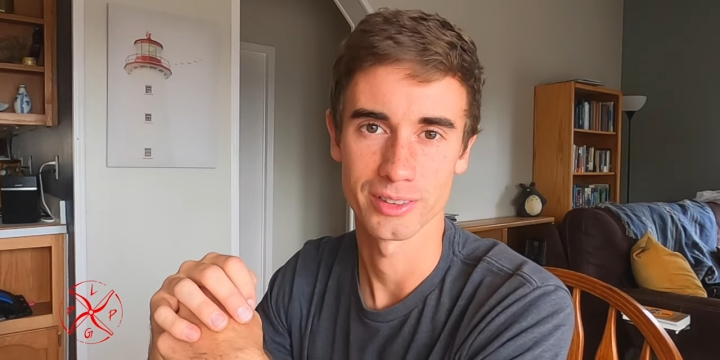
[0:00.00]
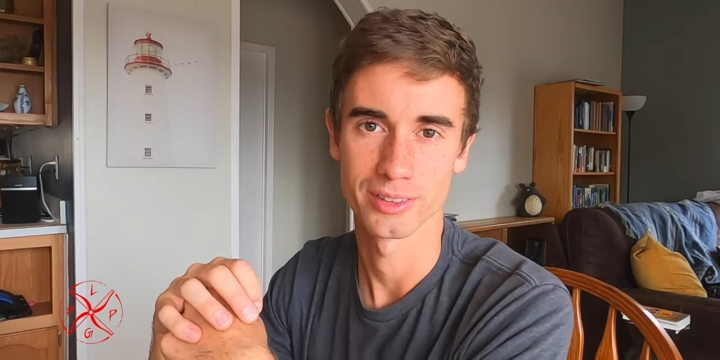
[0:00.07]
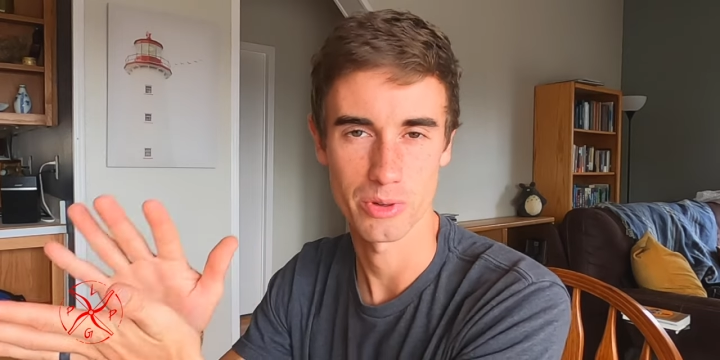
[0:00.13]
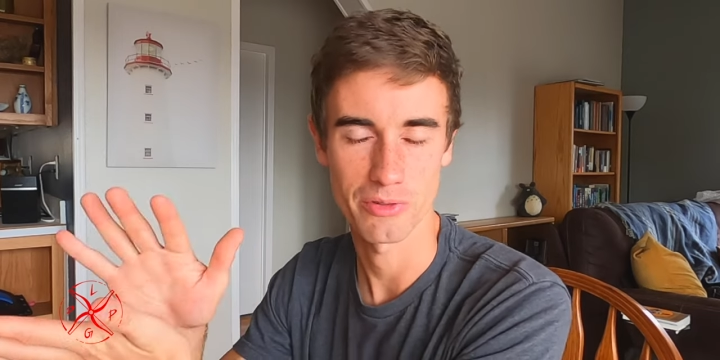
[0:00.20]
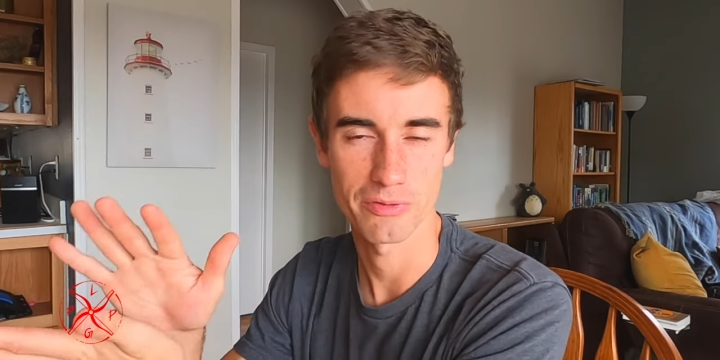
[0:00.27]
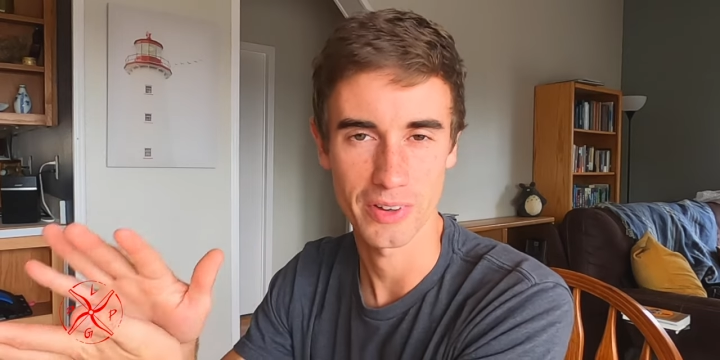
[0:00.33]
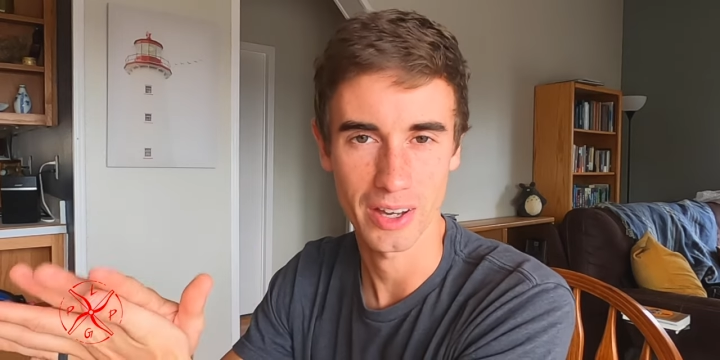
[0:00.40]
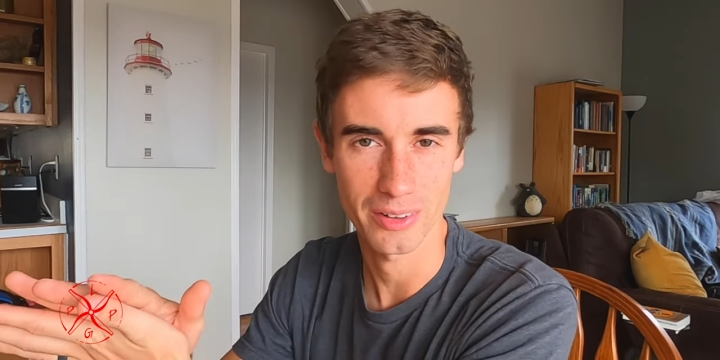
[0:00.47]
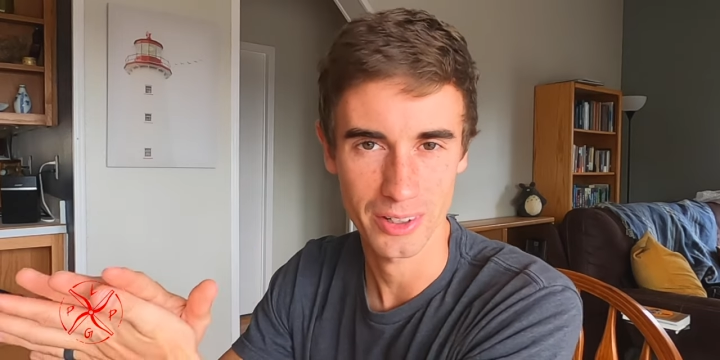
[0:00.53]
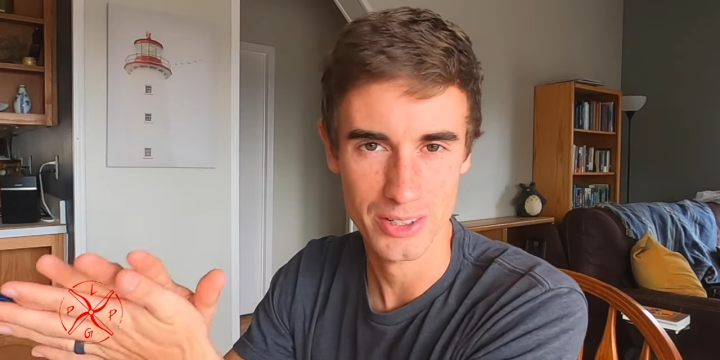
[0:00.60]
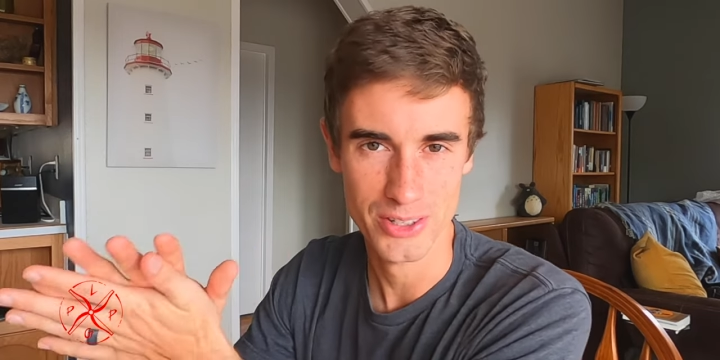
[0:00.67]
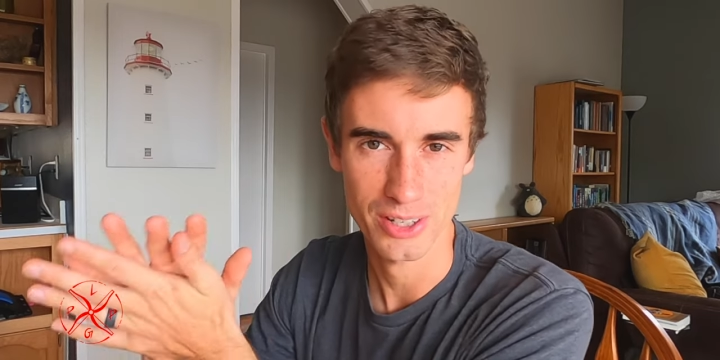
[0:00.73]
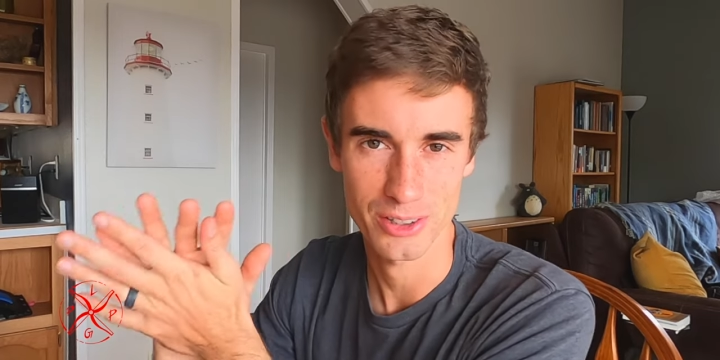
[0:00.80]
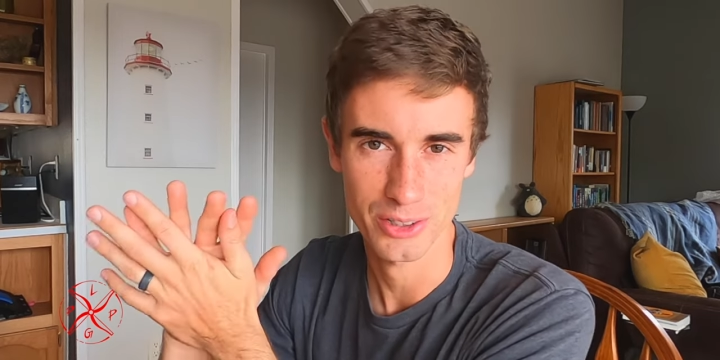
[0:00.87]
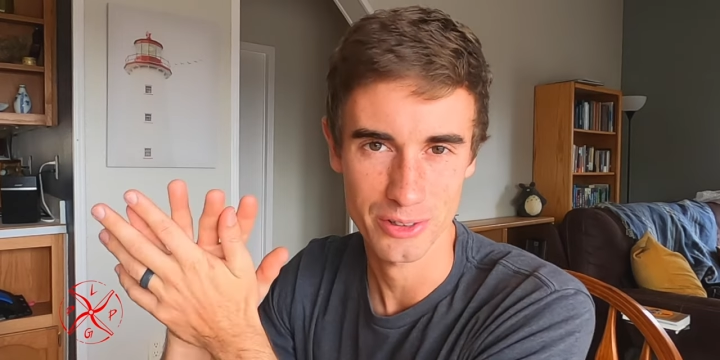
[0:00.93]
So we've found
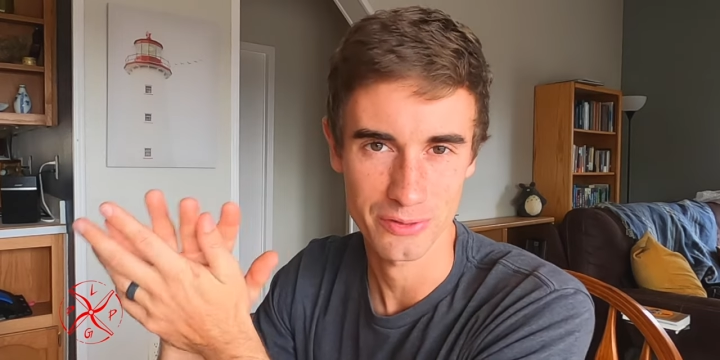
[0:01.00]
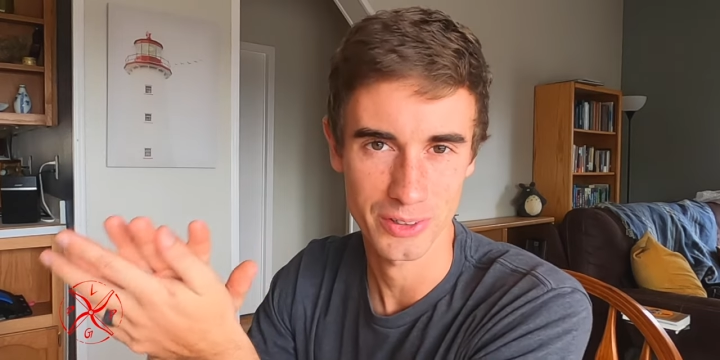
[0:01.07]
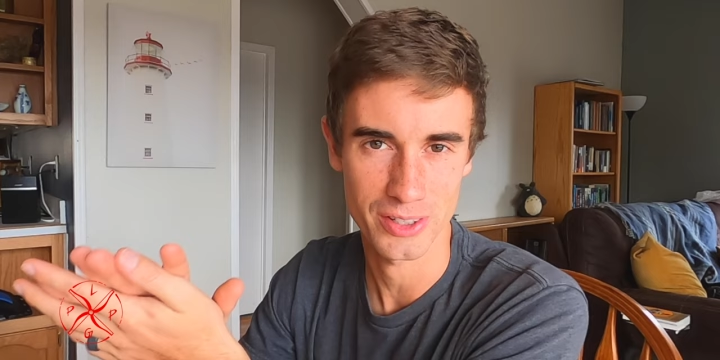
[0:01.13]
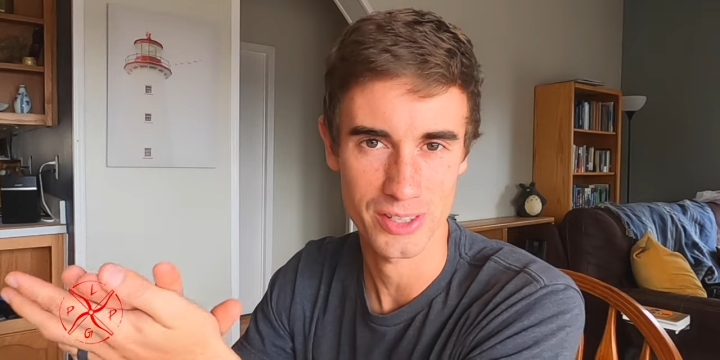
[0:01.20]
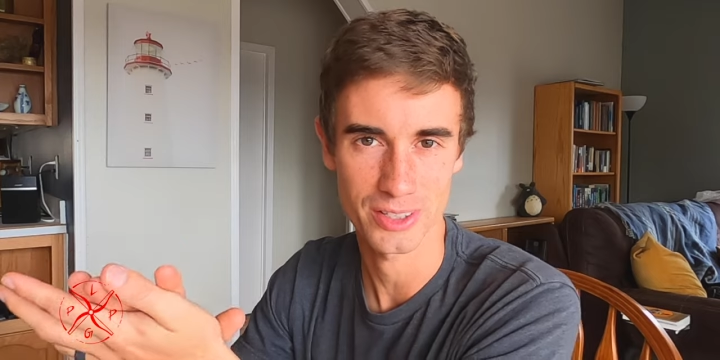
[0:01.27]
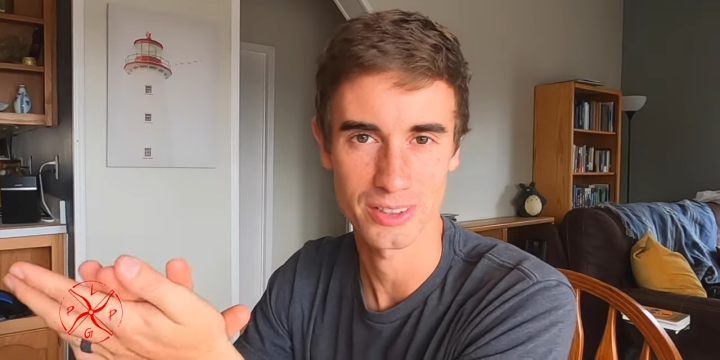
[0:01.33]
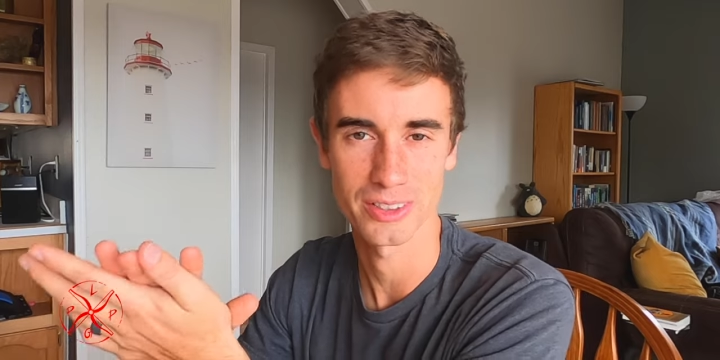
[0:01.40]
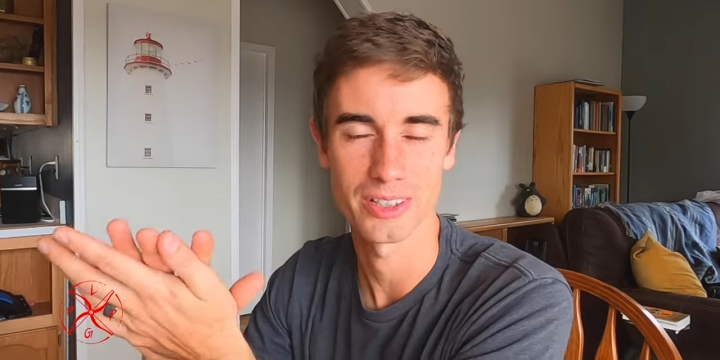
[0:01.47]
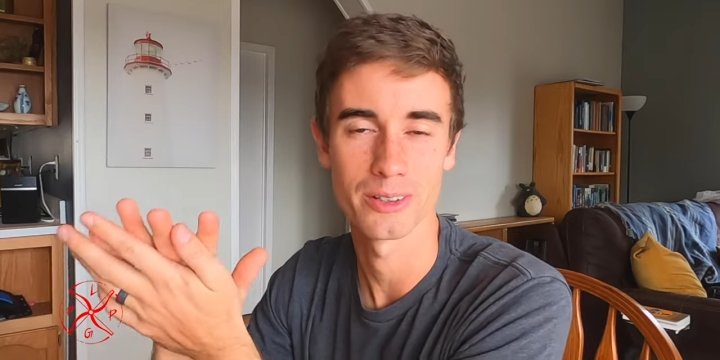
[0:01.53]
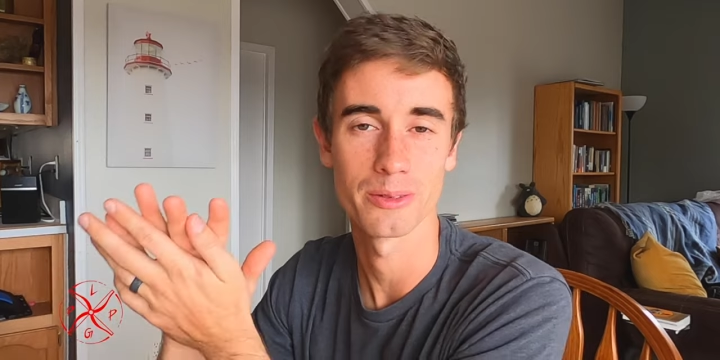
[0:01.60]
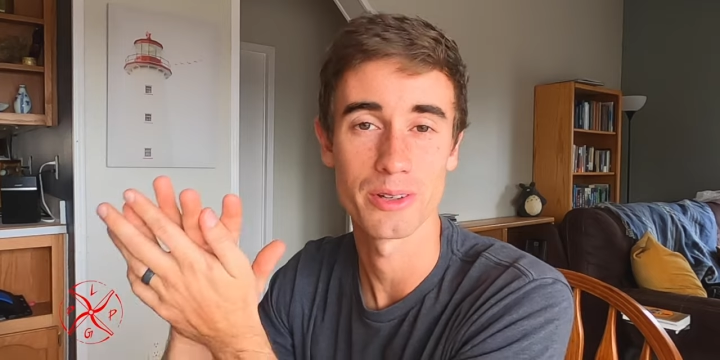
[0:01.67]
our center physically,